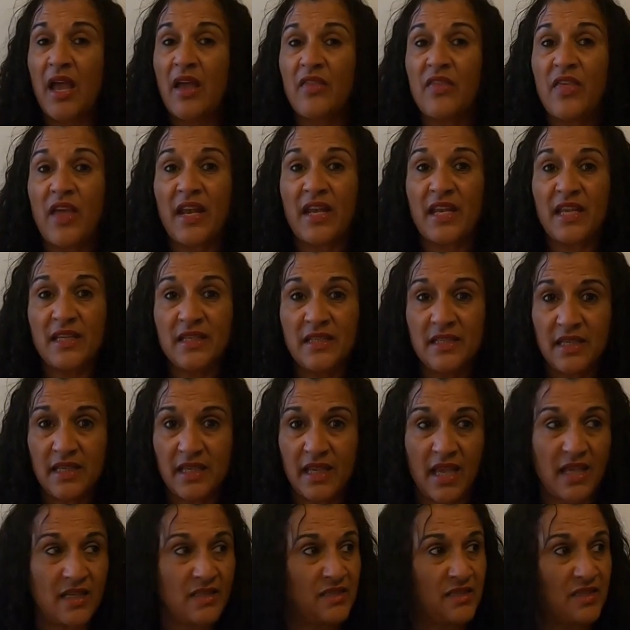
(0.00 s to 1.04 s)
that
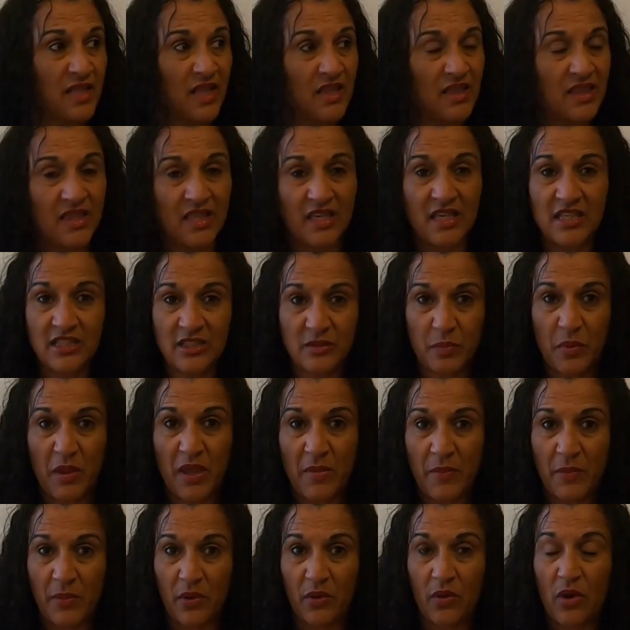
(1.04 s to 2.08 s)
indicates that these
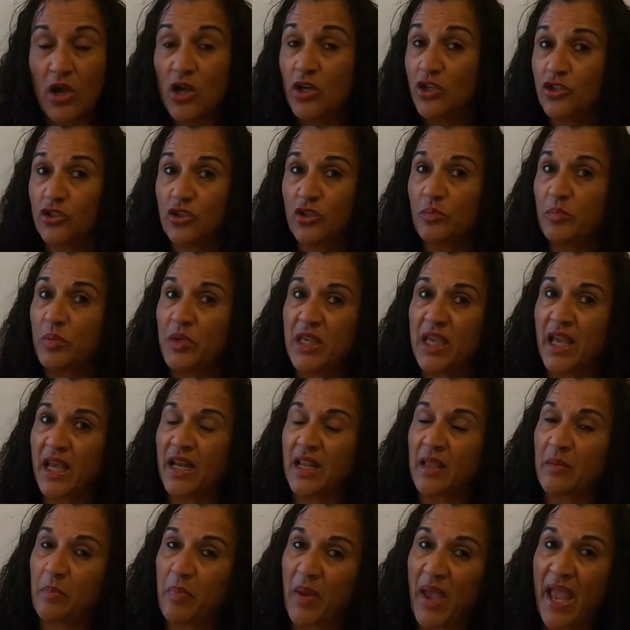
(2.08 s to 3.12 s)
people should be
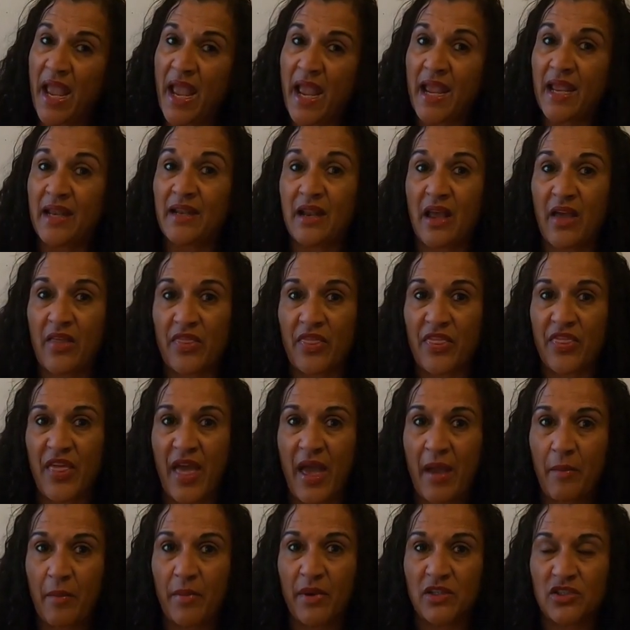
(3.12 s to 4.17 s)
getting paid
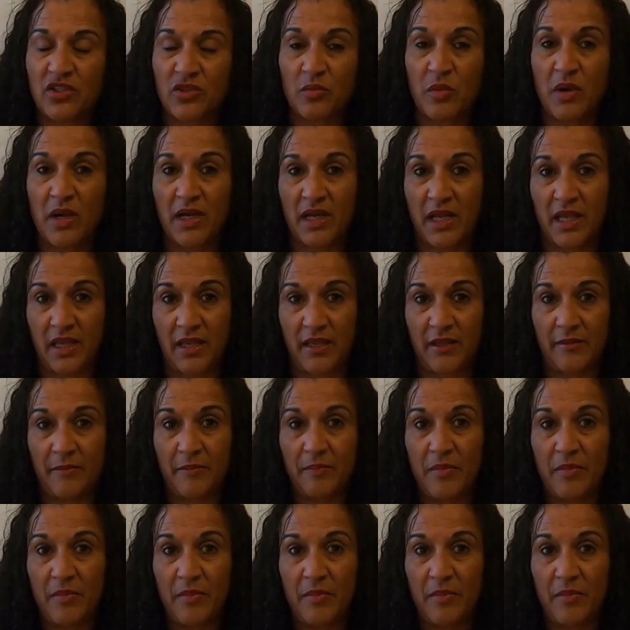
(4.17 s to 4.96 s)
that much money.